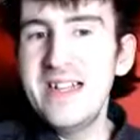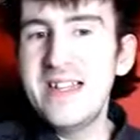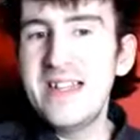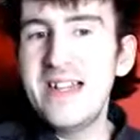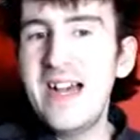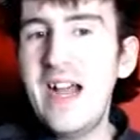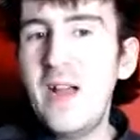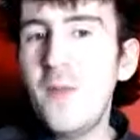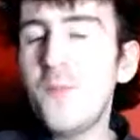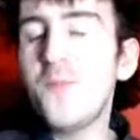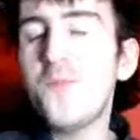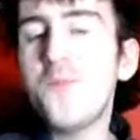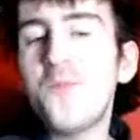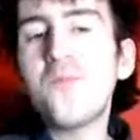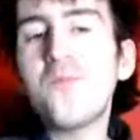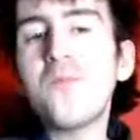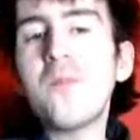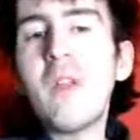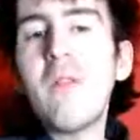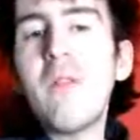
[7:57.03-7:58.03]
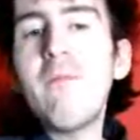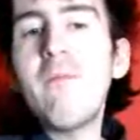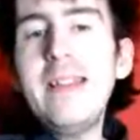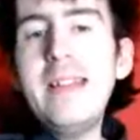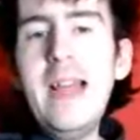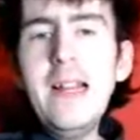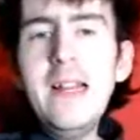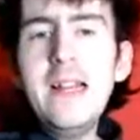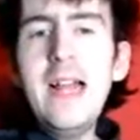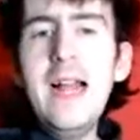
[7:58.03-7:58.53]
So, we
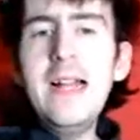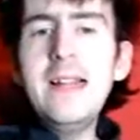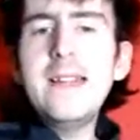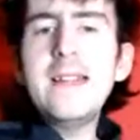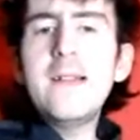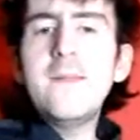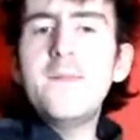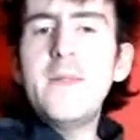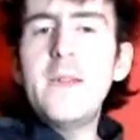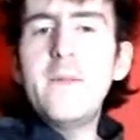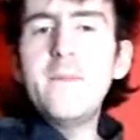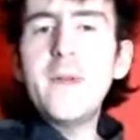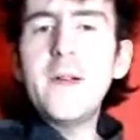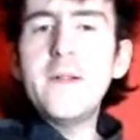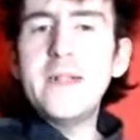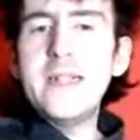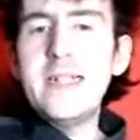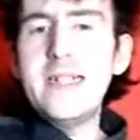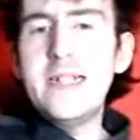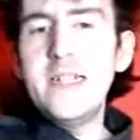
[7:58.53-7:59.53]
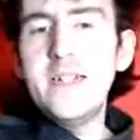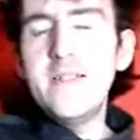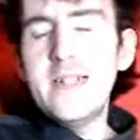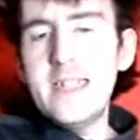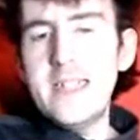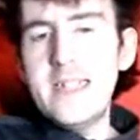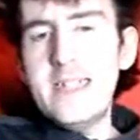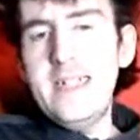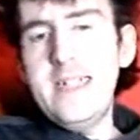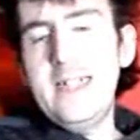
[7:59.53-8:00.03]
did learn something very
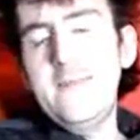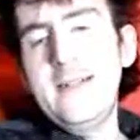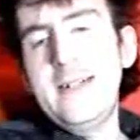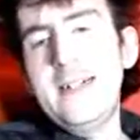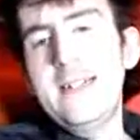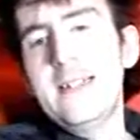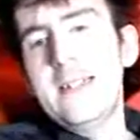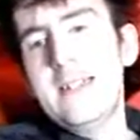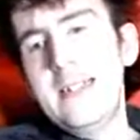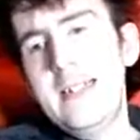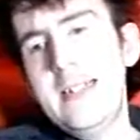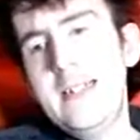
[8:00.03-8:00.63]
interesting about